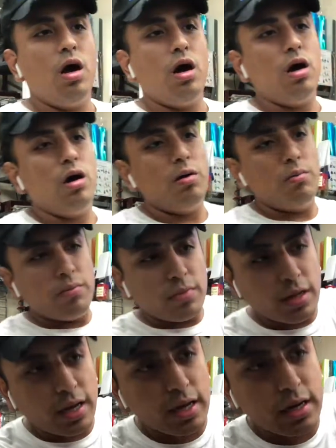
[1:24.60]
um,
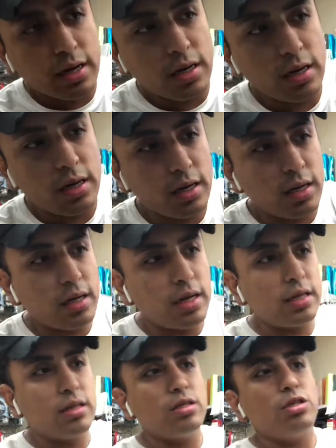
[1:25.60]

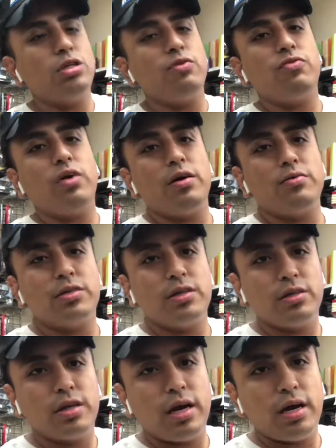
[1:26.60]
like the G5s
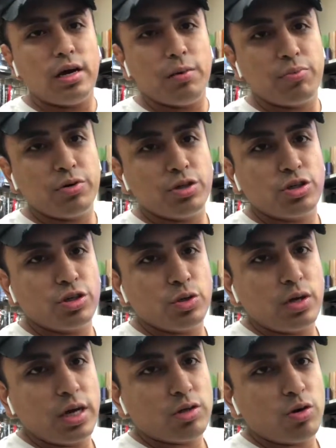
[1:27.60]
here that I'm pretty sure
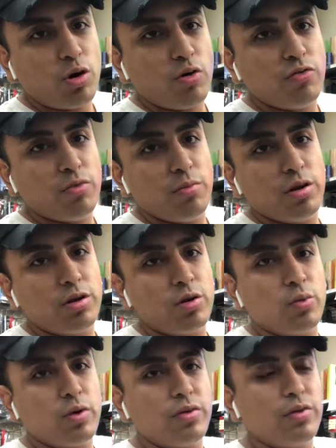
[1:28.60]
you guys are all
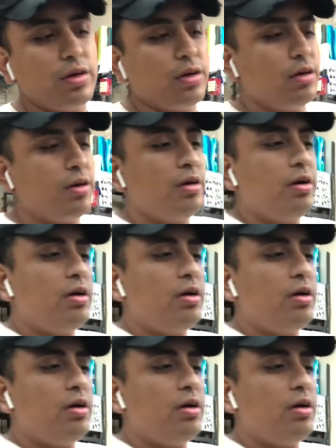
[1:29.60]
familiar with here.